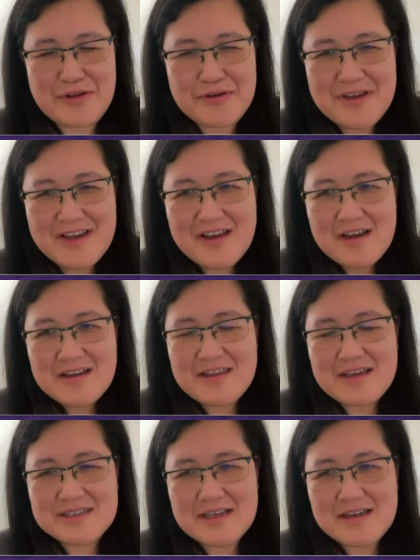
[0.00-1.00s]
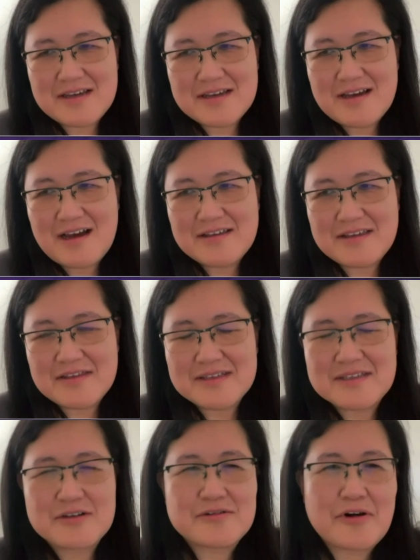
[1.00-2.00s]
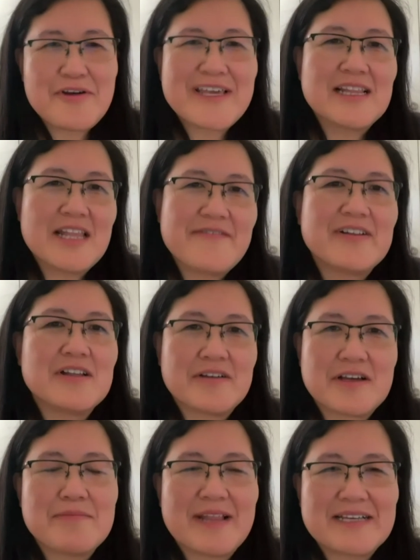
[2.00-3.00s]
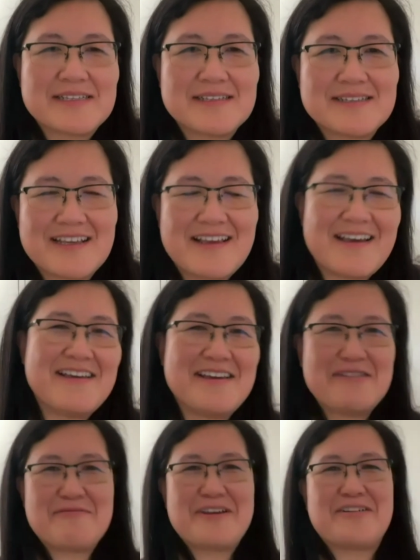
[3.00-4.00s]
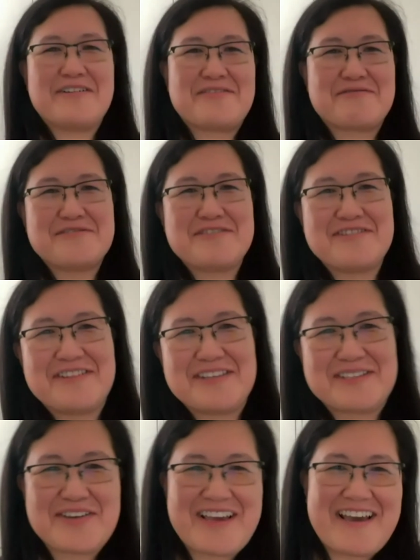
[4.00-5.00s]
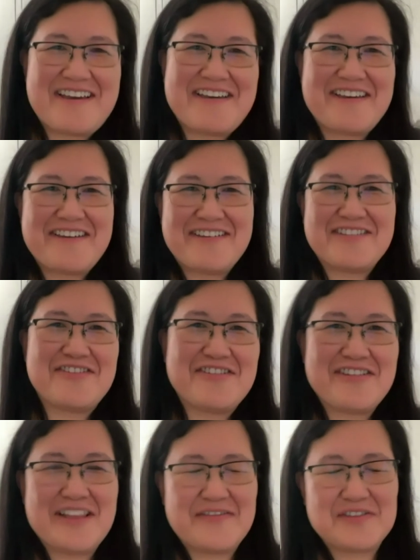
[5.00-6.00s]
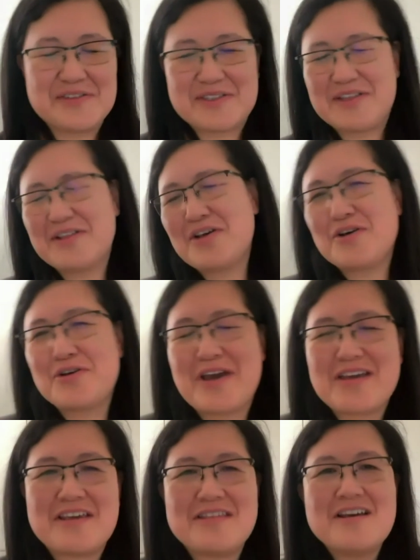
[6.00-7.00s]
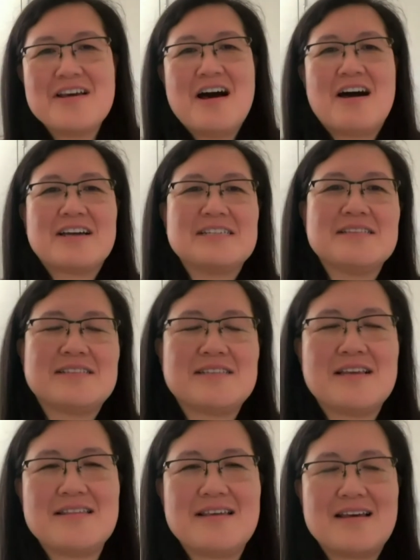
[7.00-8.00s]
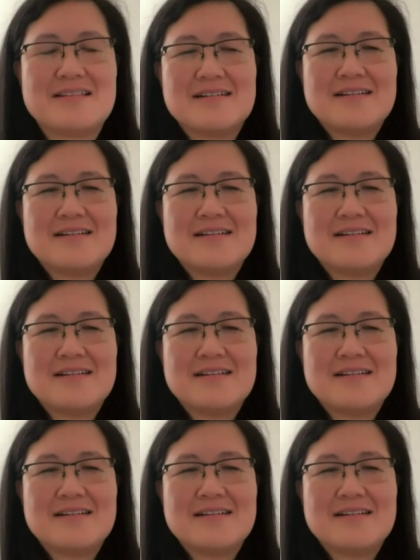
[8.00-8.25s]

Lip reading: know, I think there's a growing level of complacency. Hey, we got through it, it's okay, you know, levels are low. And then I can see that